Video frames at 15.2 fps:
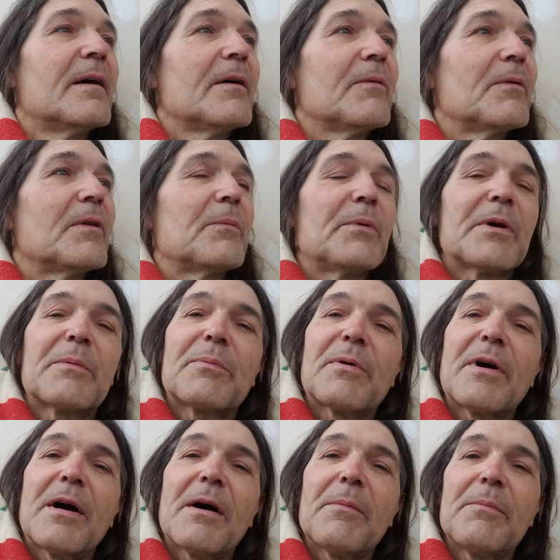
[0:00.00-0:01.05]
when the big
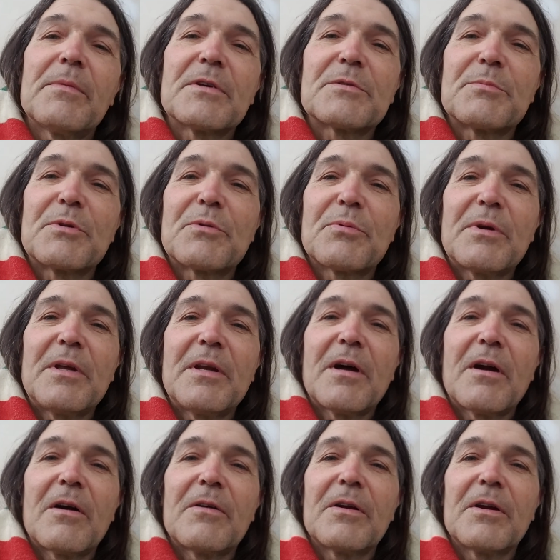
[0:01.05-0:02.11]
problem is between
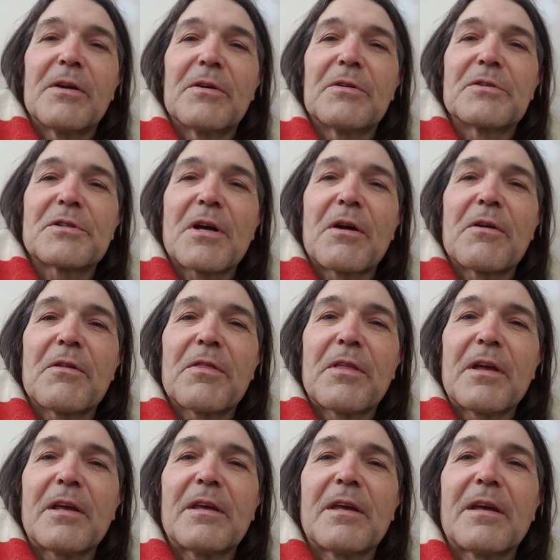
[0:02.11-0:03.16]
our ears, our
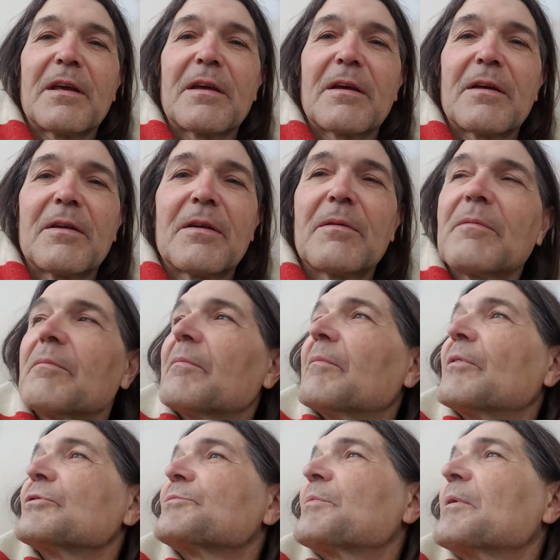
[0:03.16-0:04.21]
thinking.
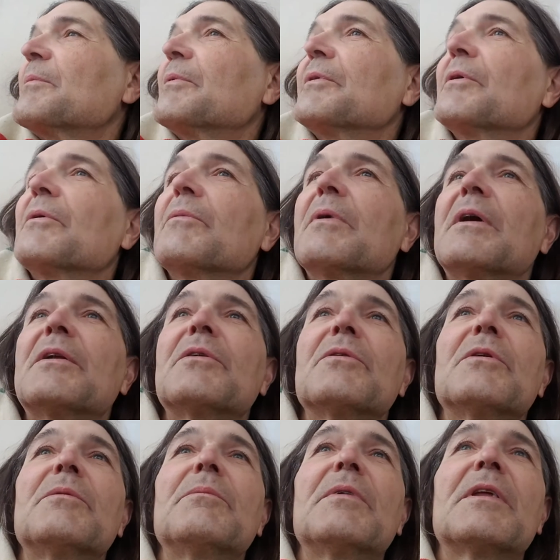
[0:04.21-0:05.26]
Most people don't want to
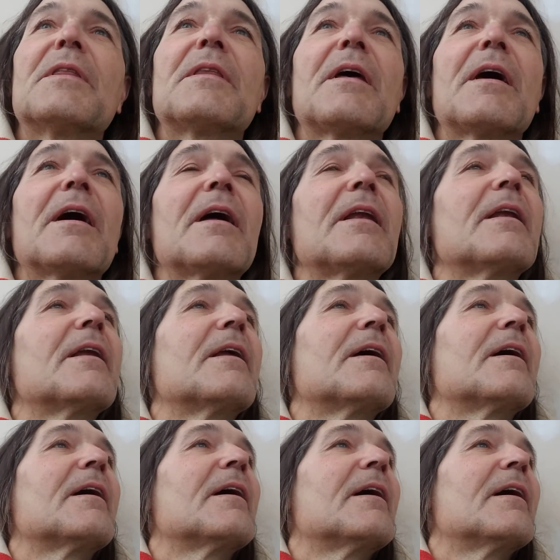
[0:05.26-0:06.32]
admit that,
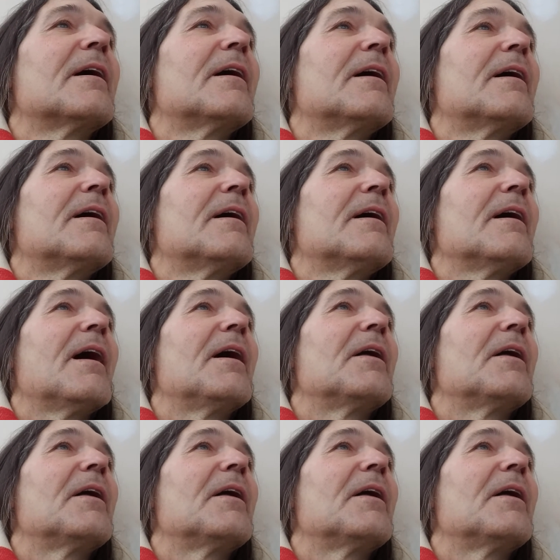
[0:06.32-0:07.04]
I